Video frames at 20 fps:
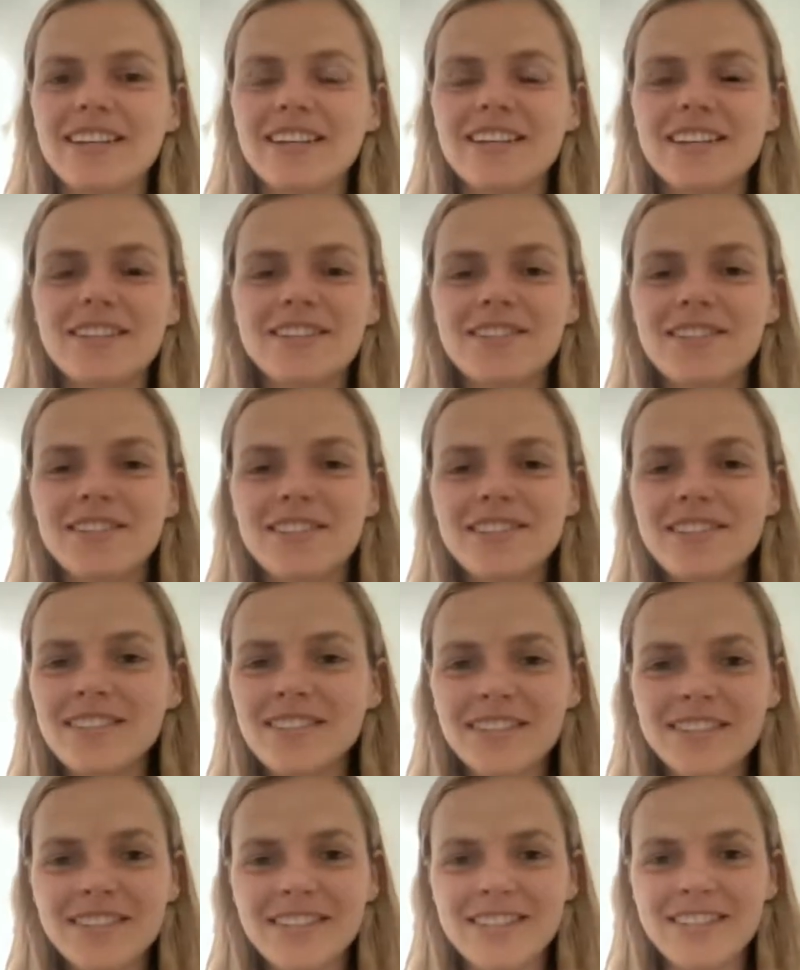Excuse
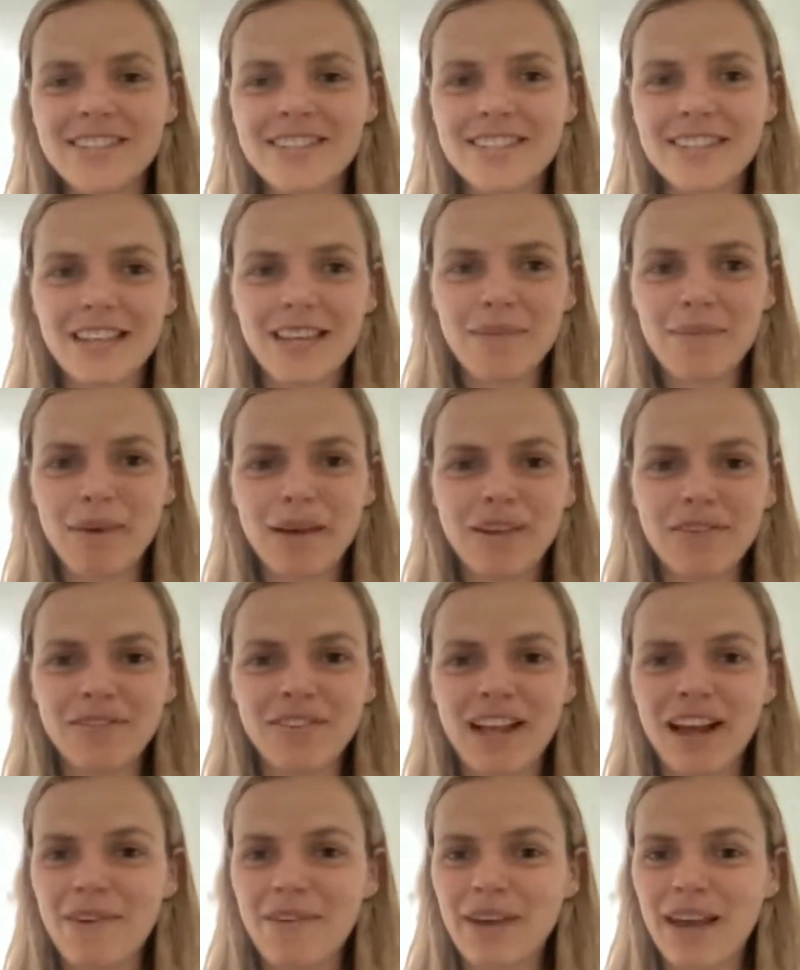this silly big
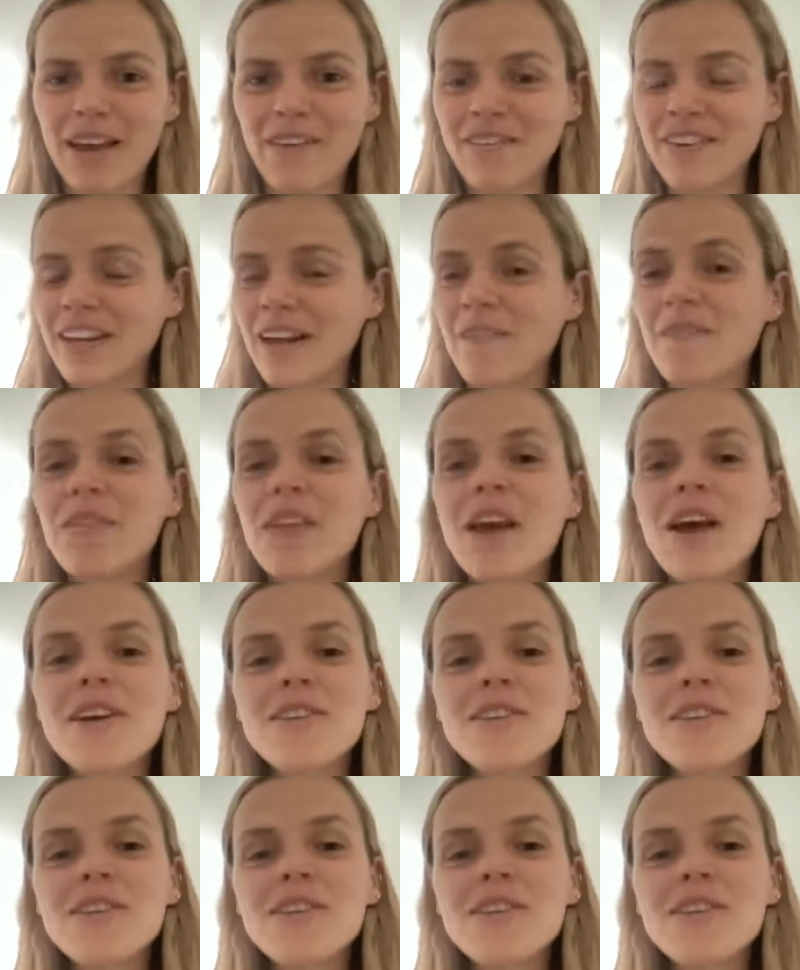fly we have in here.